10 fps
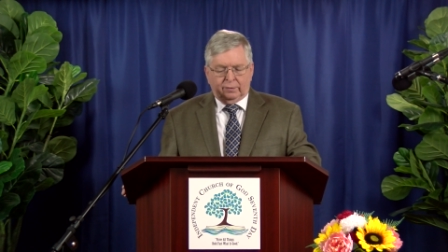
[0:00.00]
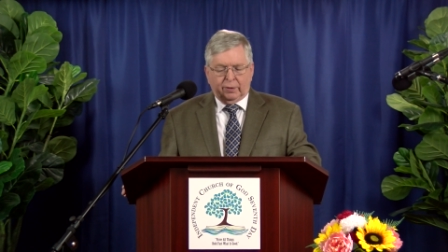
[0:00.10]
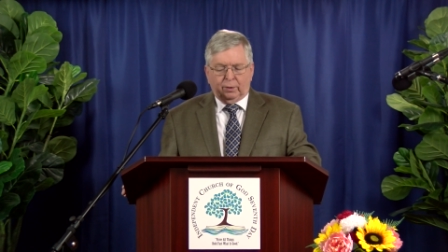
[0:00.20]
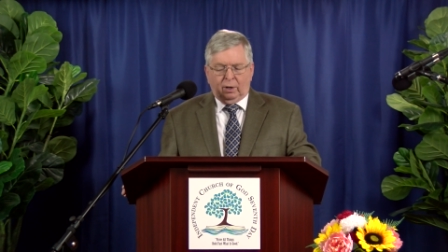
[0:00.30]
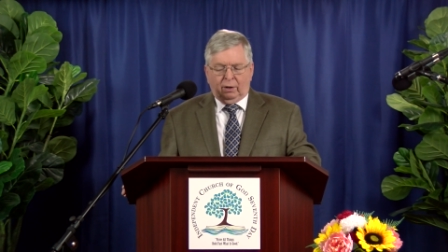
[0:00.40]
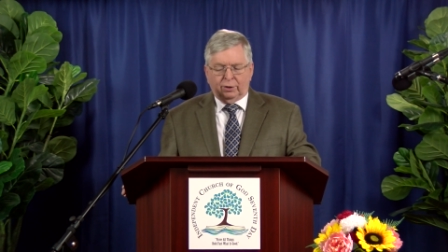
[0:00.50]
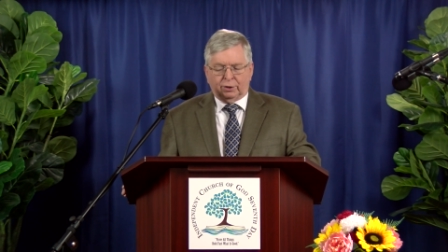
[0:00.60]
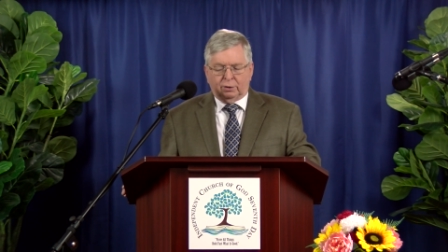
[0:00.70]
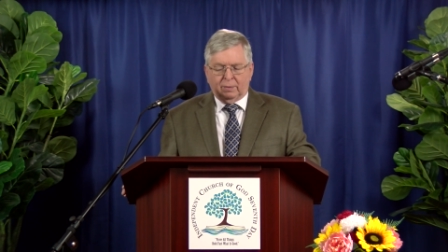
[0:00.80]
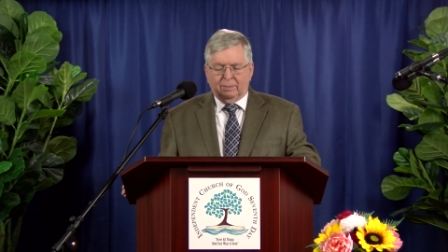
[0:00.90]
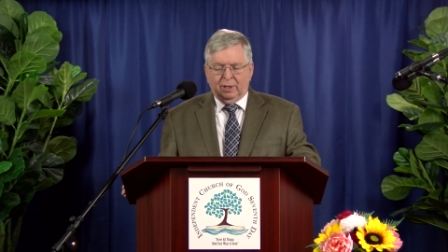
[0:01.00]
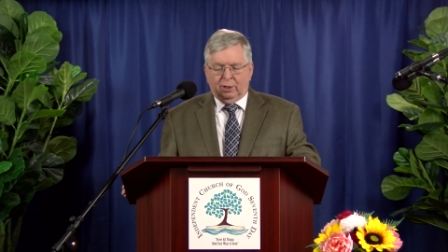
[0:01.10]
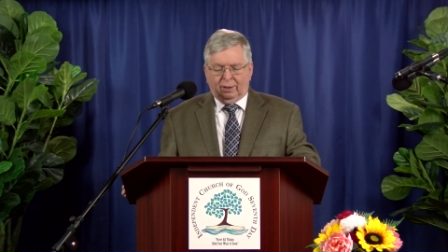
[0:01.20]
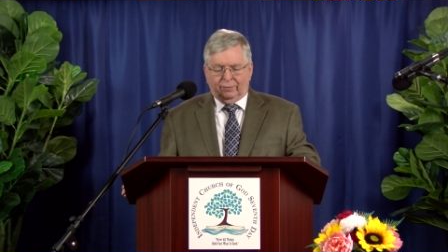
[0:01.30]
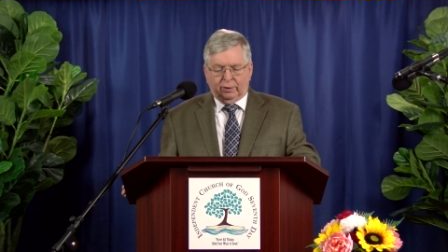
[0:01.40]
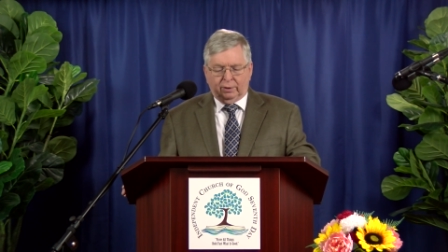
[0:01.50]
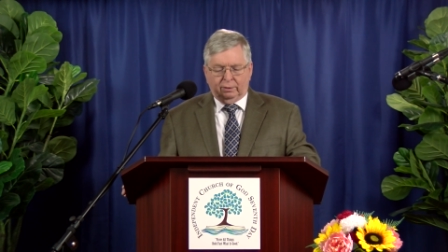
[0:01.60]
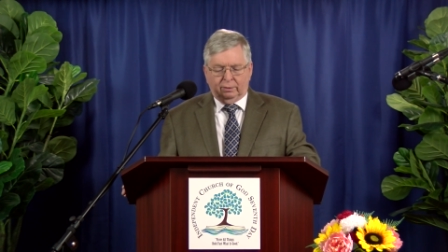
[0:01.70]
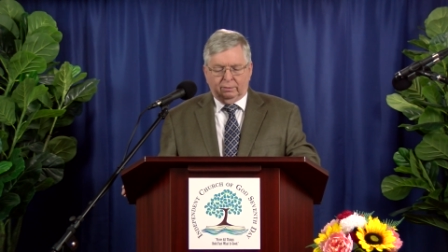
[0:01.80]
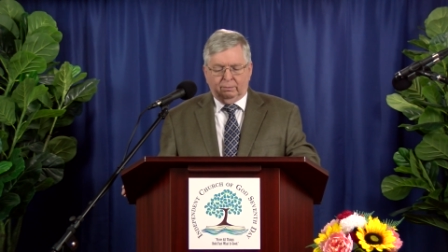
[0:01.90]
that their hearts might be comforted,
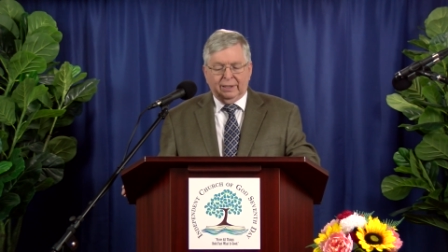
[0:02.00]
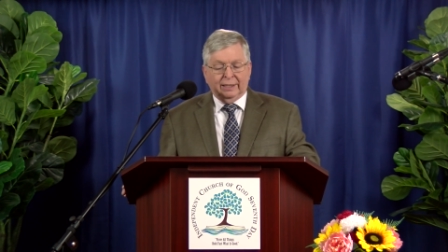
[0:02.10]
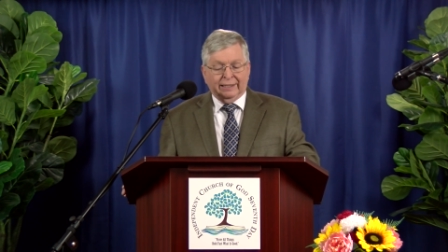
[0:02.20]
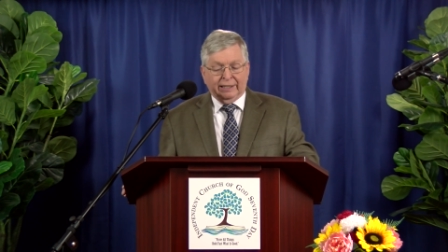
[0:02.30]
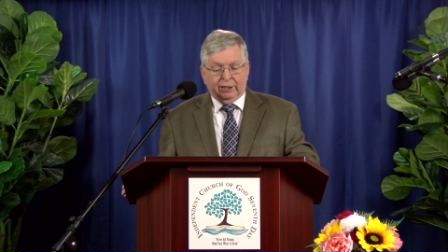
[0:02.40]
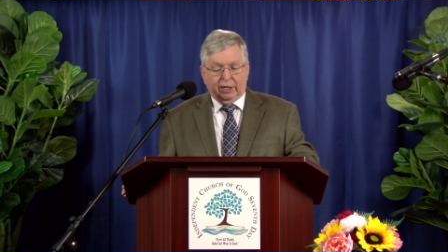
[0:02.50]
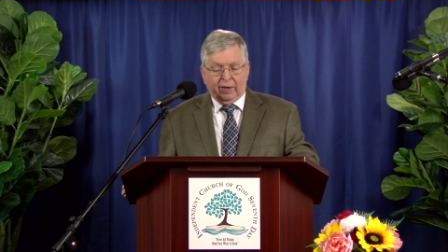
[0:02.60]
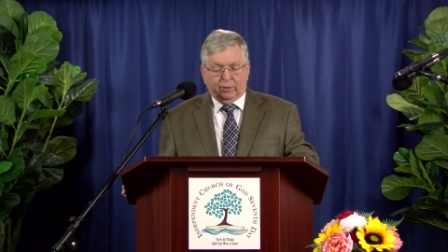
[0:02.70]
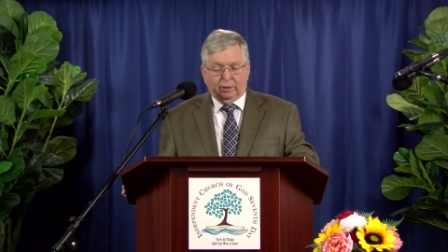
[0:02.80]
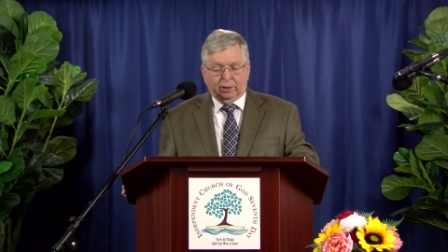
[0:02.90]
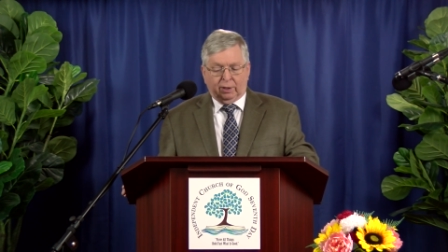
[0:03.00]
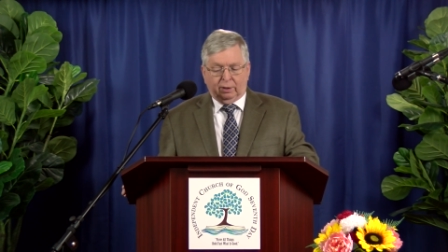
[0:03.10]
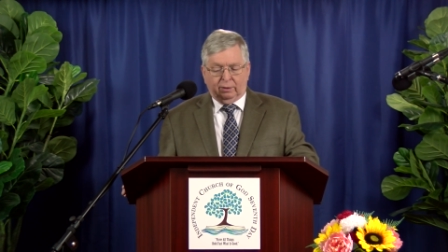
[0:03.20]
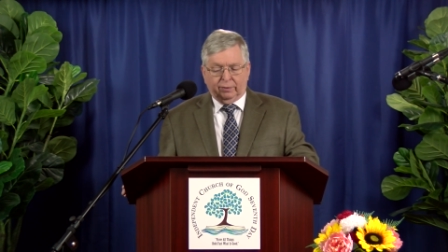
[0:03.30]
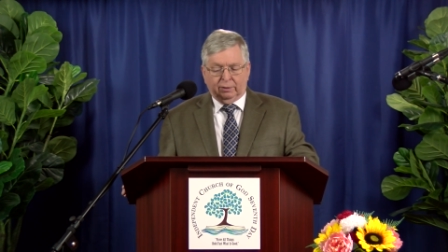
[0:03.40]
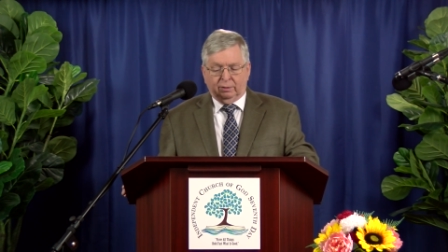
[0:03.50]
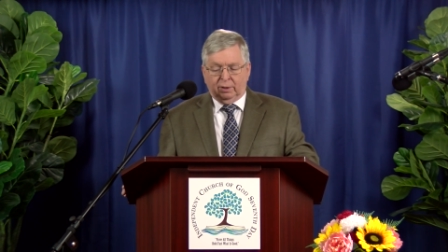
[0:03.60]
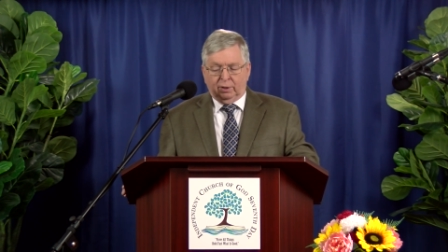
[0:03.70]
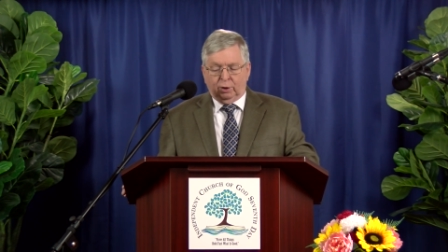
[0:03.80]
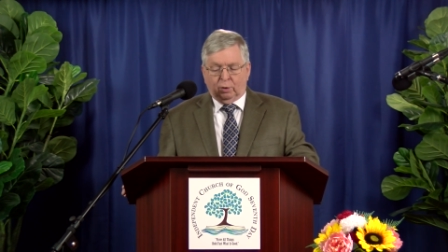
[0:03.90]
being knit together in love, and
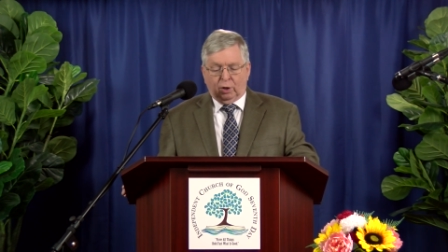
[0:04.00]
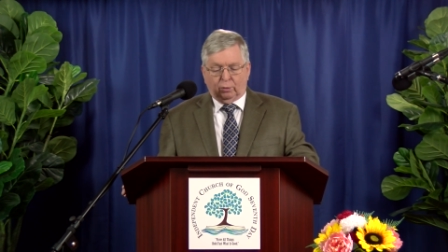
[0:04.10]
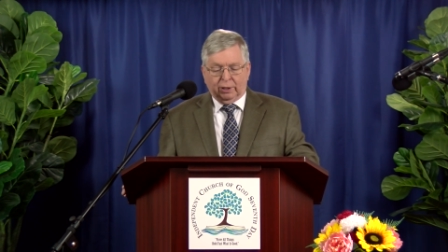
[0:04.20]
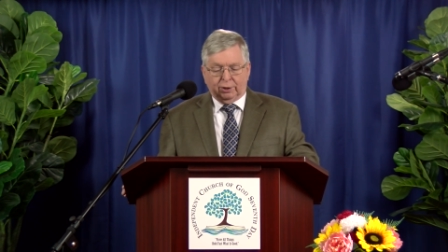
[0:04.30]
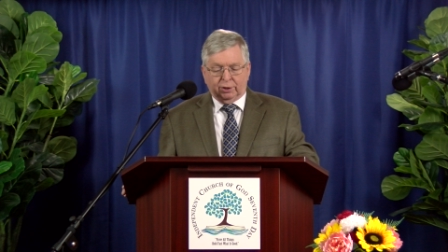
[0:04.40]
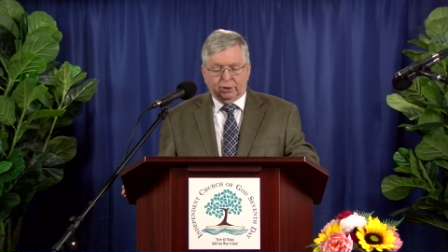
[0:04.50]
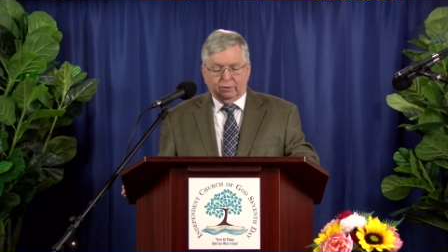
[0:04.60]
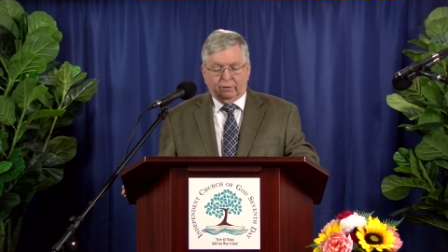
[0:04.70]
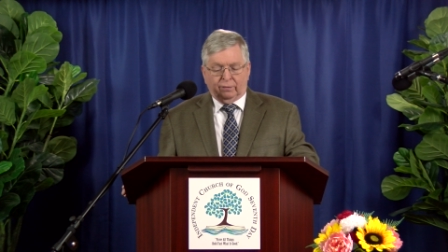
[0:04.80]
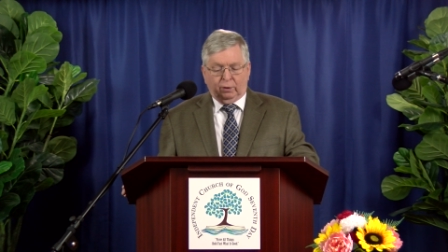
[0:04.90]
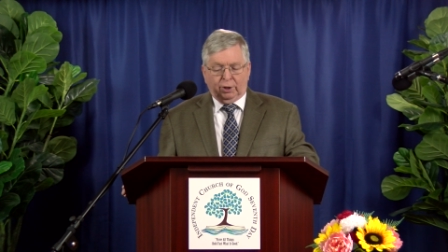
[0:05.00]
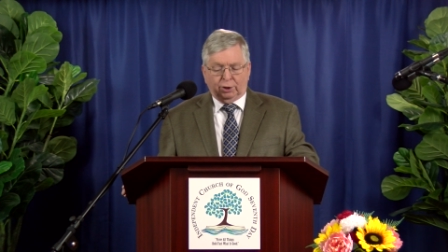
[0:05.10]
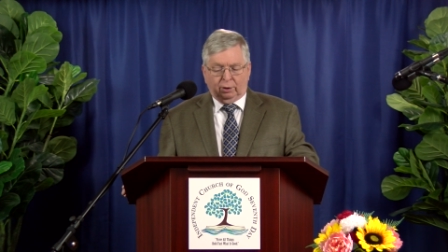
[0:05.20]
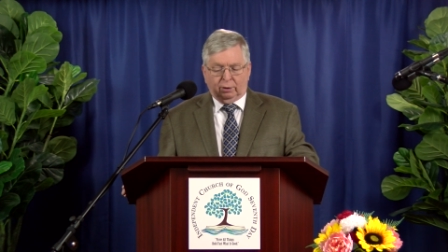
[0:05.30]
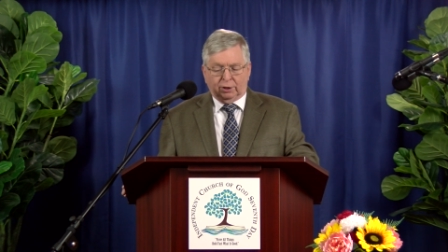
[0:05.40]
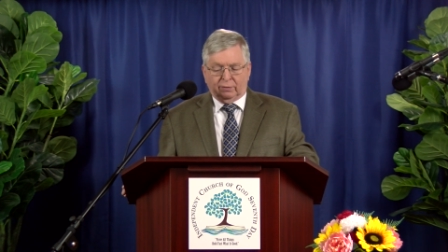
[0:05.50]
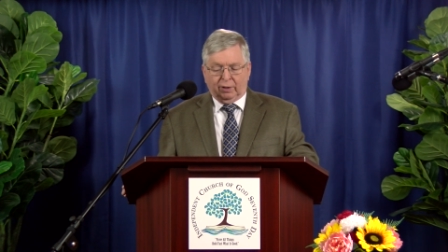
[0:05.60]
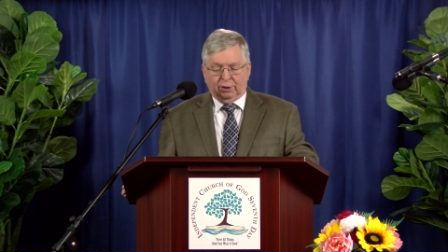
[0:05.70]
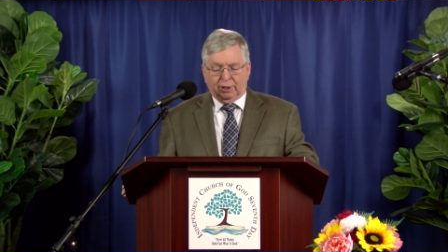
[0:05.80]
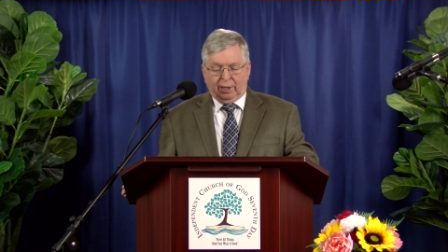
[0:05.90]
to all riches of the full assurance of
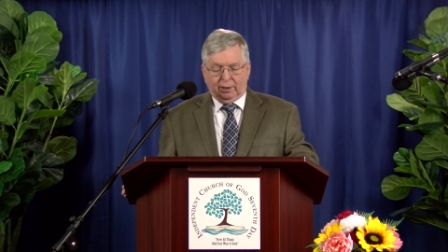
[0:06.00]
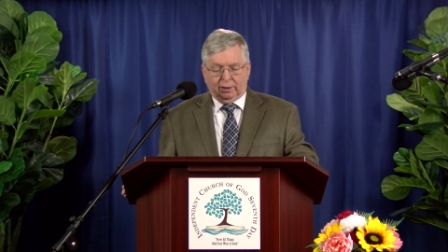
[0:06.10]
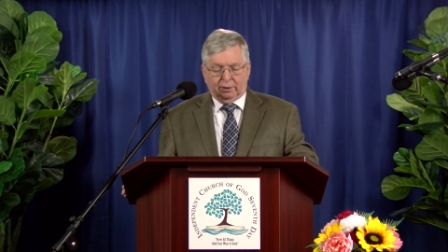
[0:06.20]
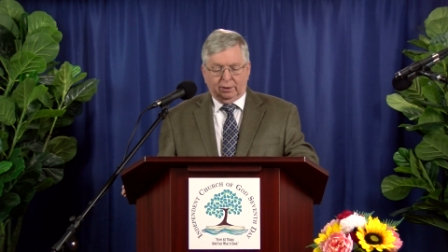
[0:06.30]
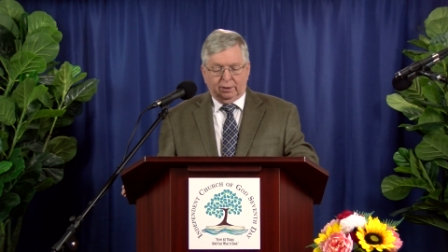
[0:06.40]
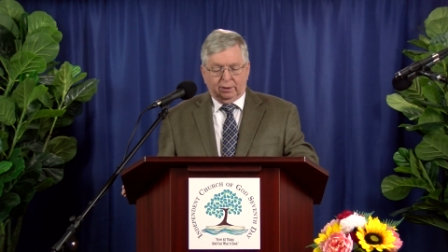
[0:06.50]
understanding